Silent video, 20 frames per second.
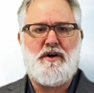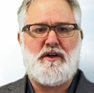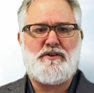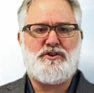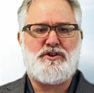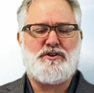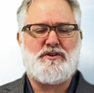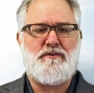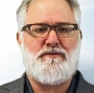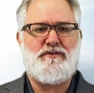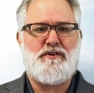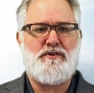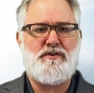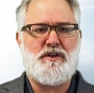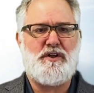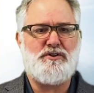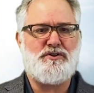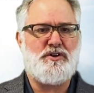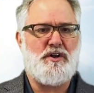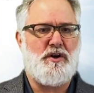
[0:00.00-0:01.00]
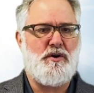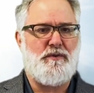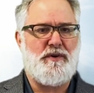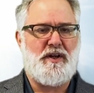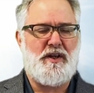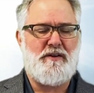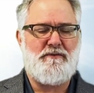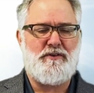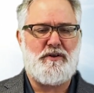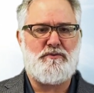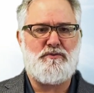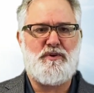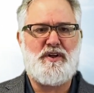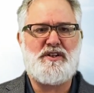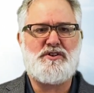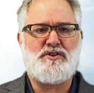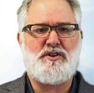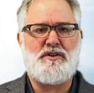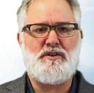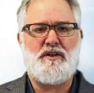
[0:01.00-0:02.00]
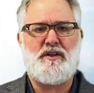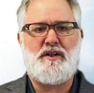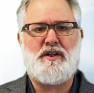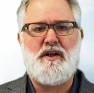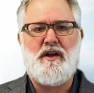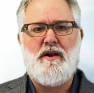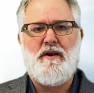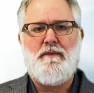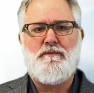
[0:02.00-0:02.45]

just a few years ago, and even recently